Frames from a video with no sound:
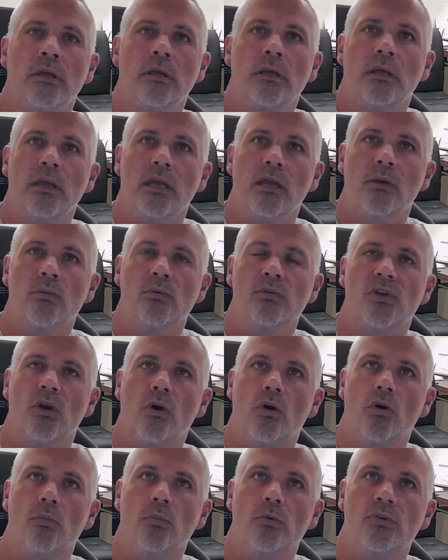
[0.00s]
it was
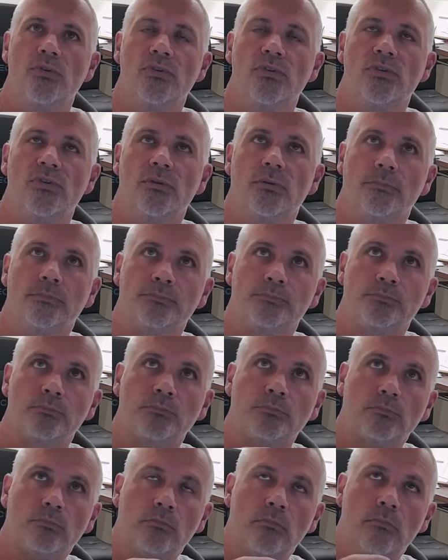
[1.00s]
almost
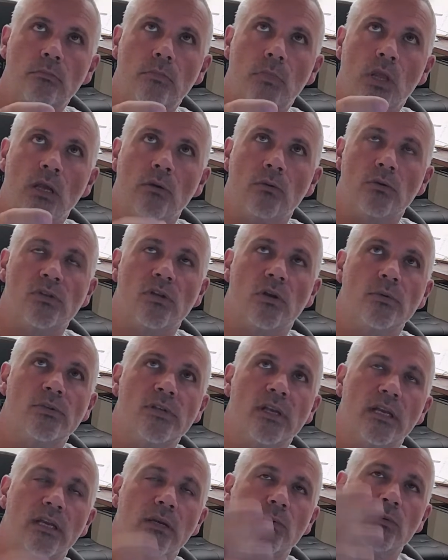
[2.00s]
it was almost
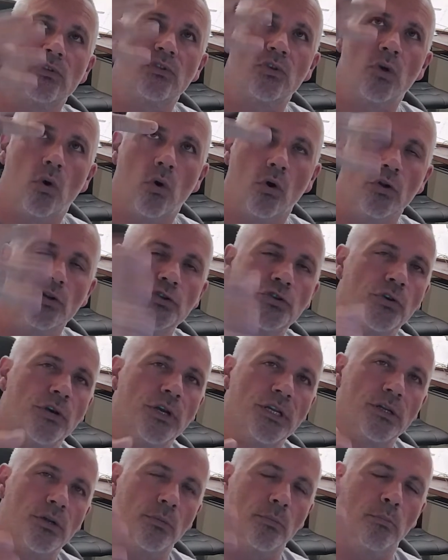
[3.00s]
like it was torturing
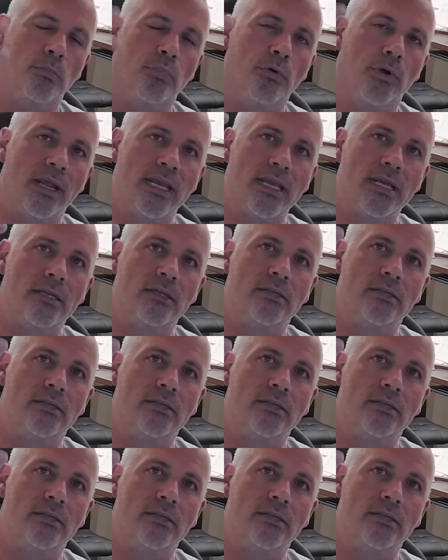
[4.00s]
their brain